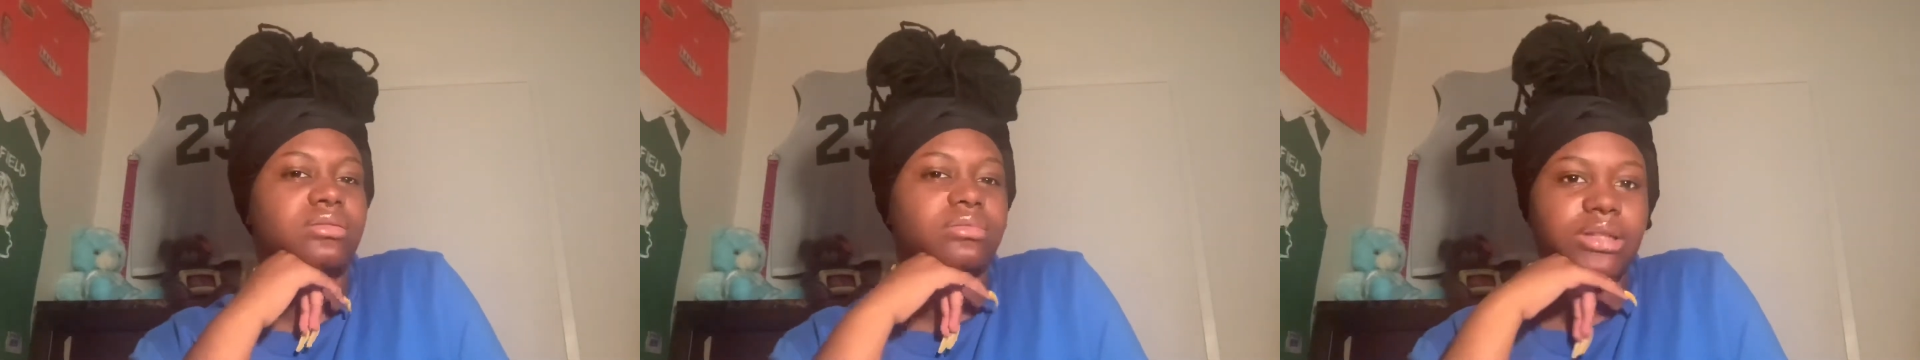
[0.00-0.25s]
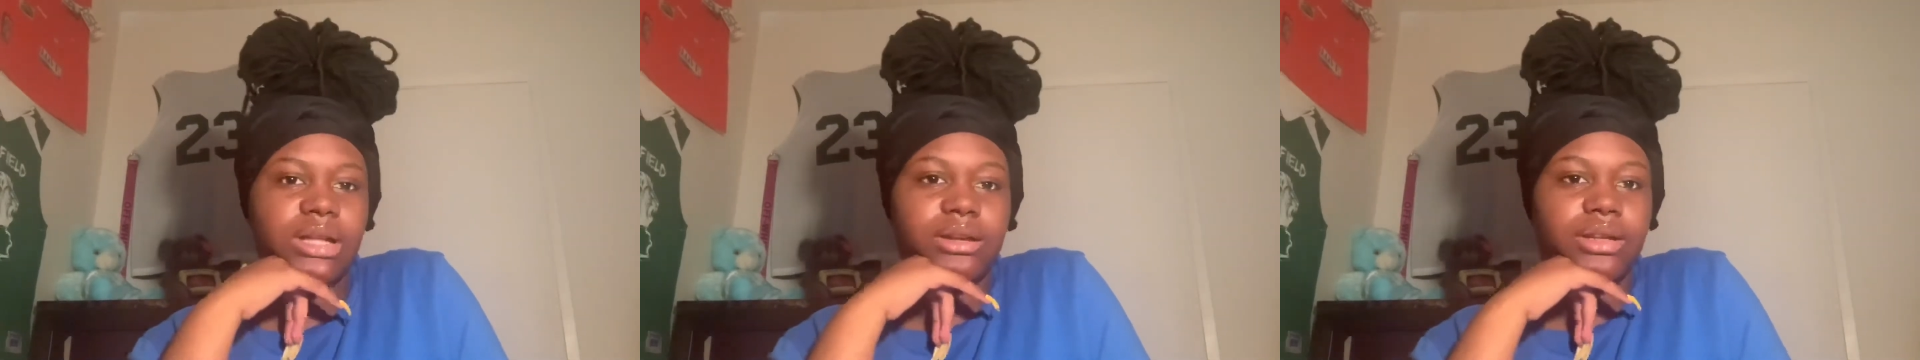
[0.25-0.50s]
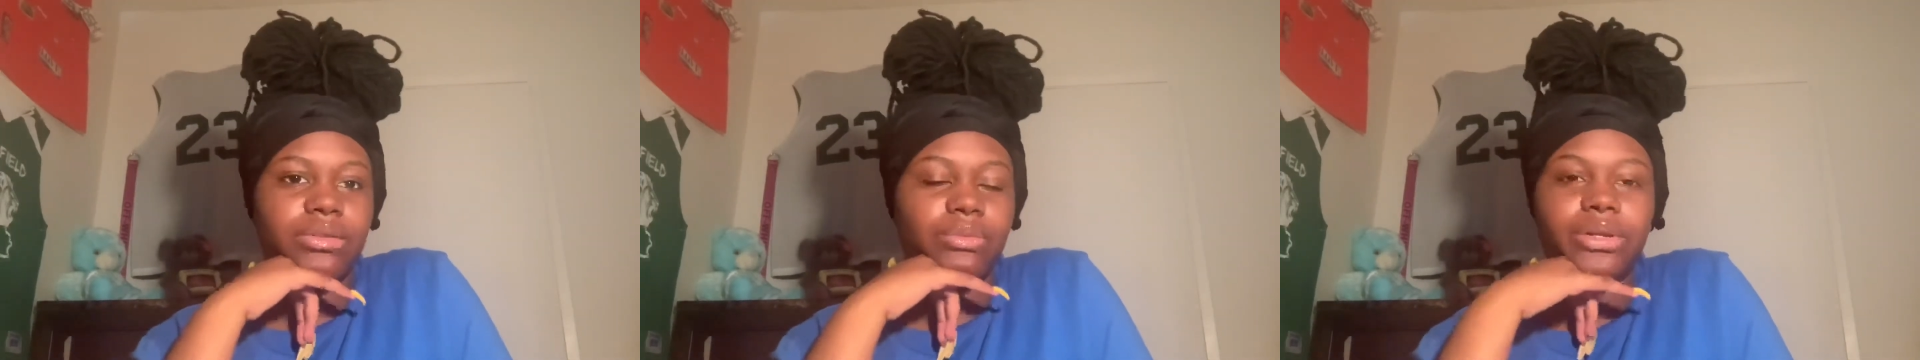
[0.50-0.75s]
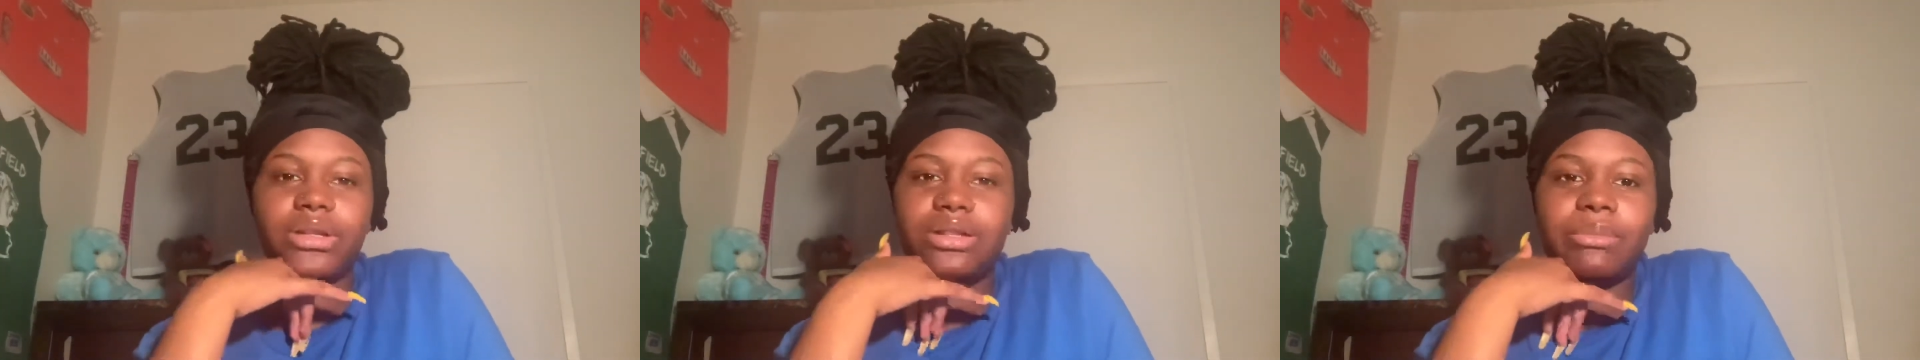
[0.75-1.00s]
Like,
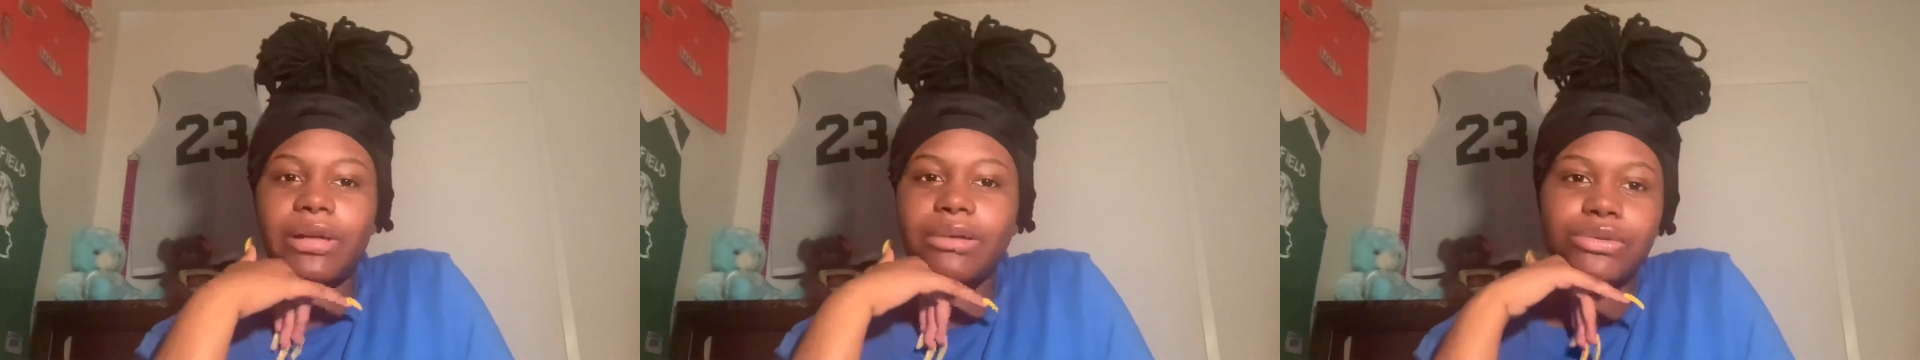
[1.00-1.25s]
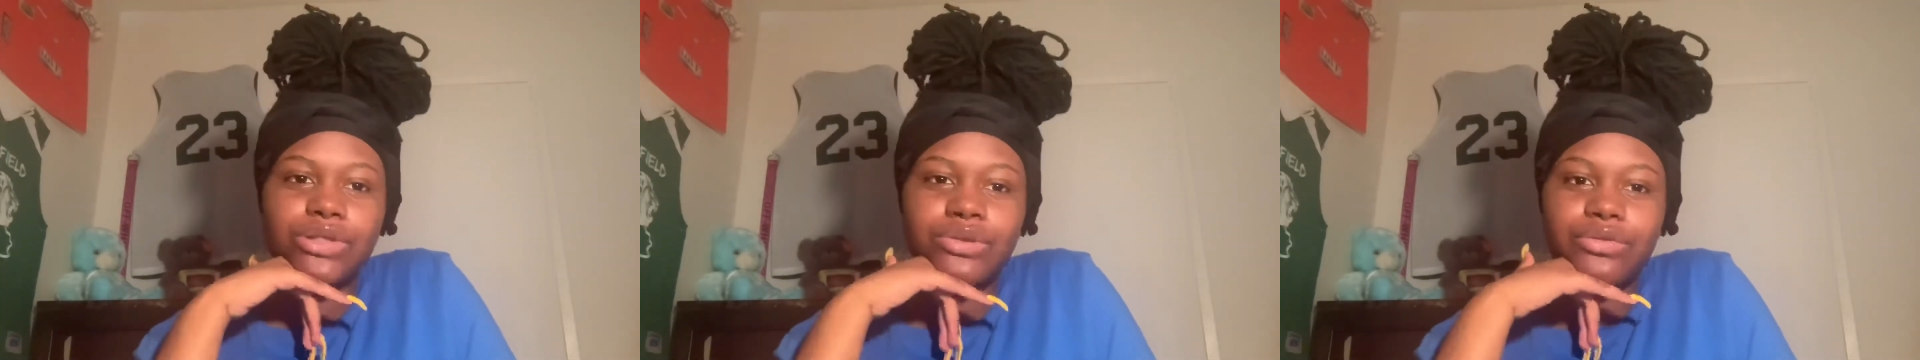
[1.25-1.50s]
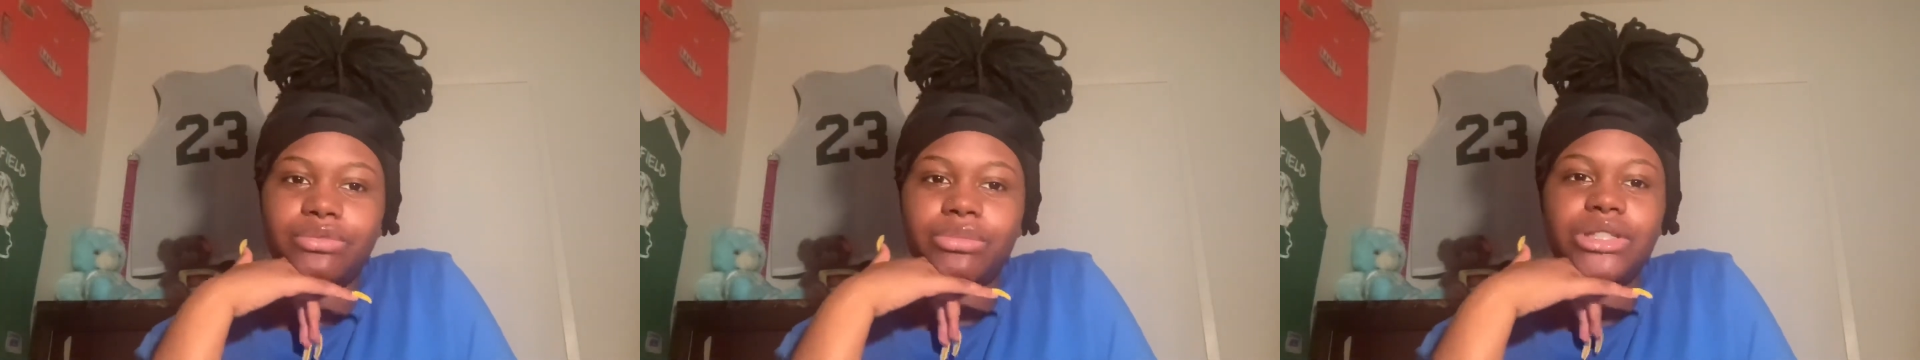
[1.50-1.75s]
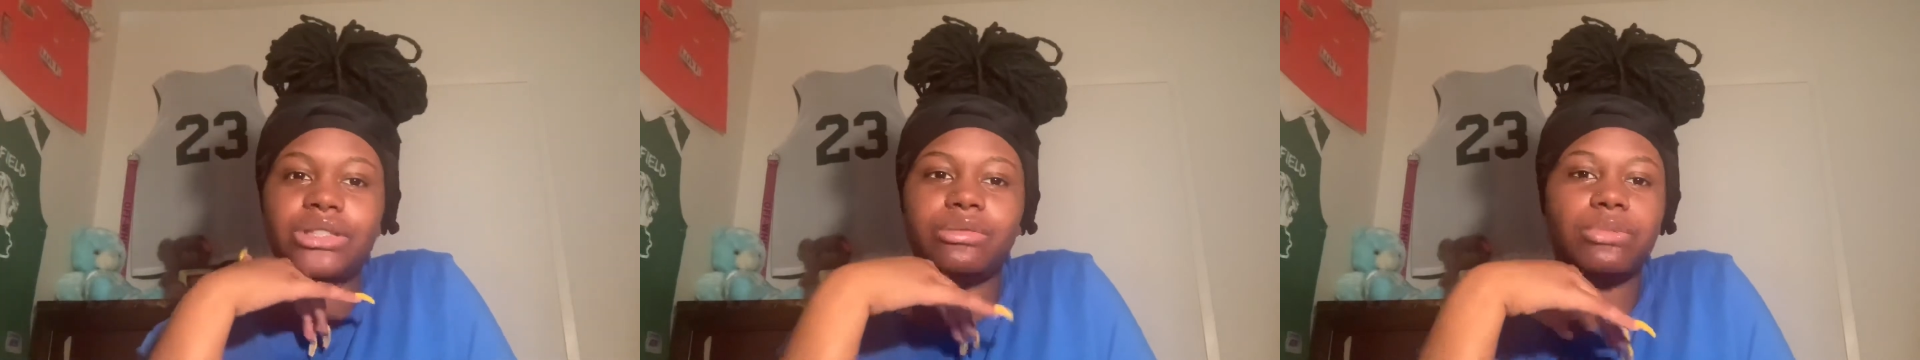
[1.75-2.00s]
what did the baby do for
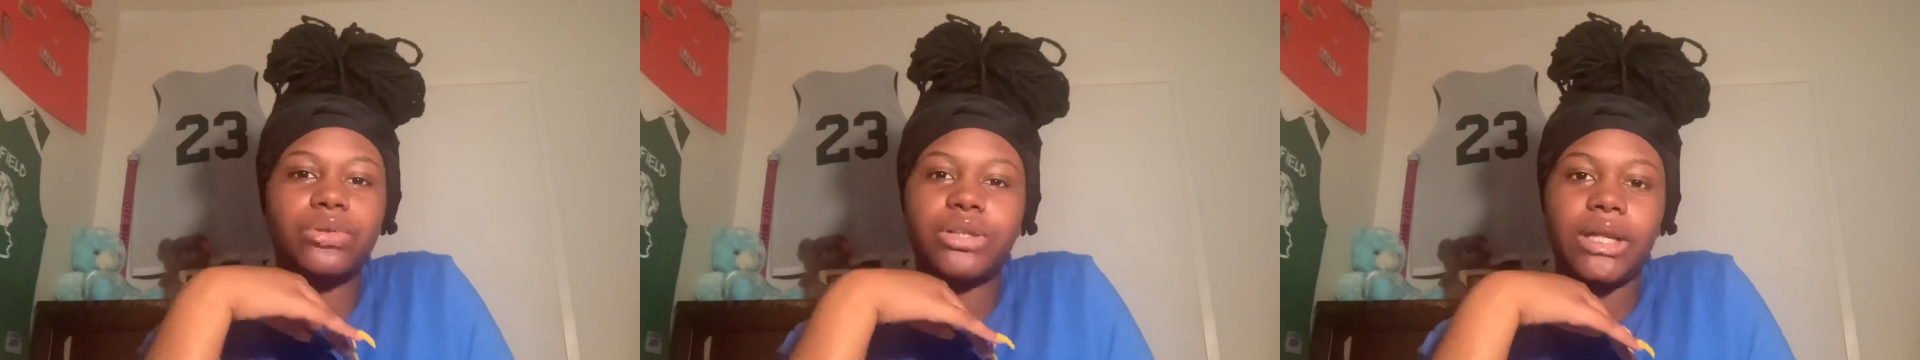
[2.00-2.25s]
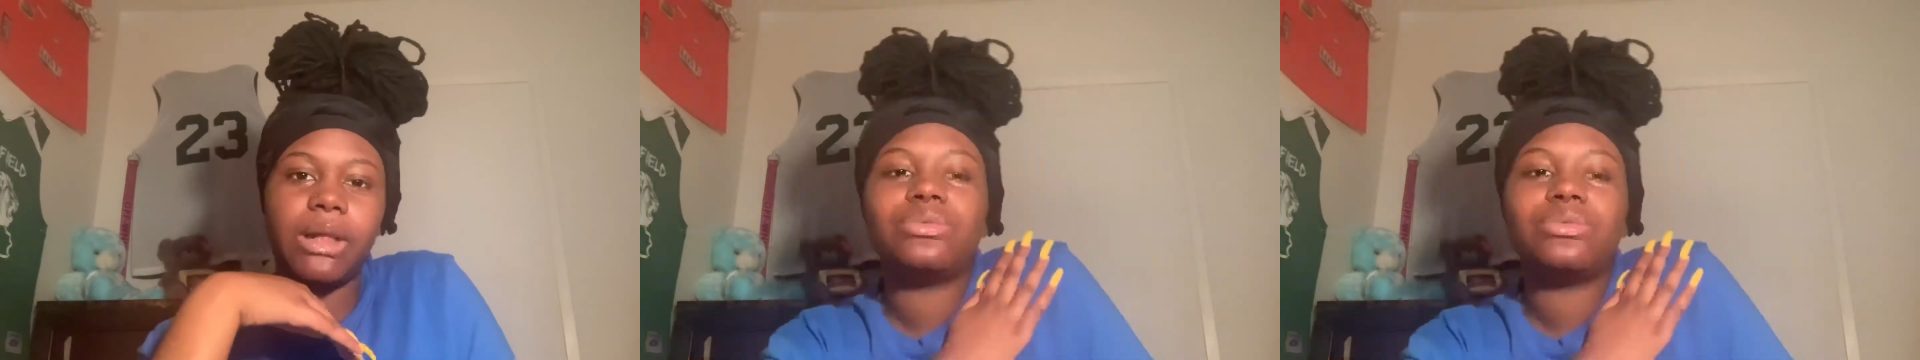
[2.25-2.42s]
me to abort it?